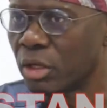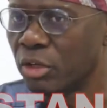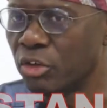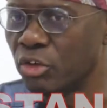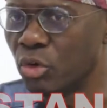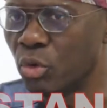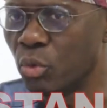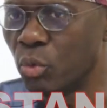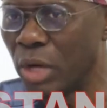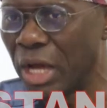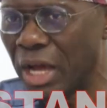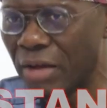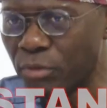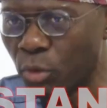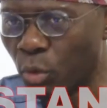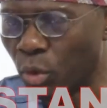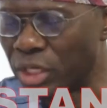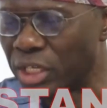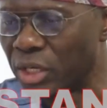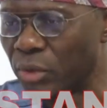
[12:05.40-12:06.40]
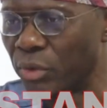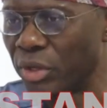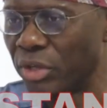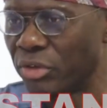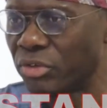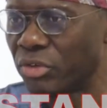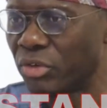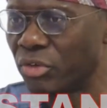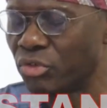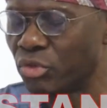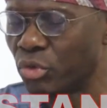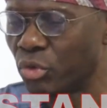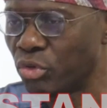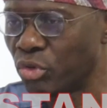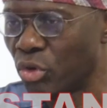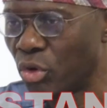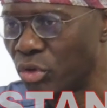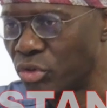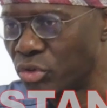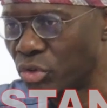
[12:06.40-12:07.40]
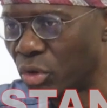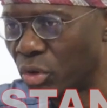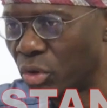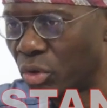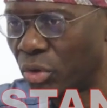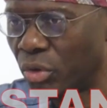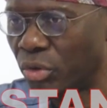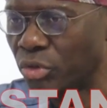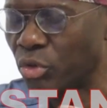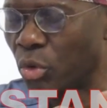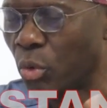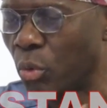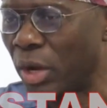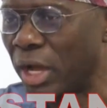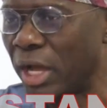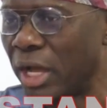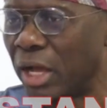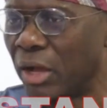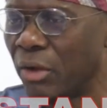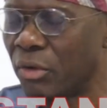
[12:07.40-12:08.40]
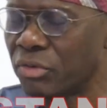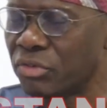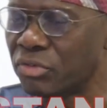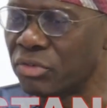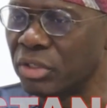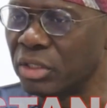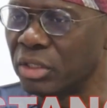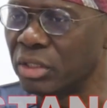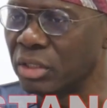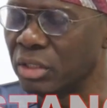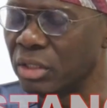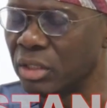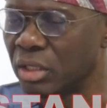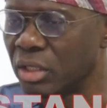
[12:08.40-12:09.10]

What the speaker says: We have the waterways, so your warehouse in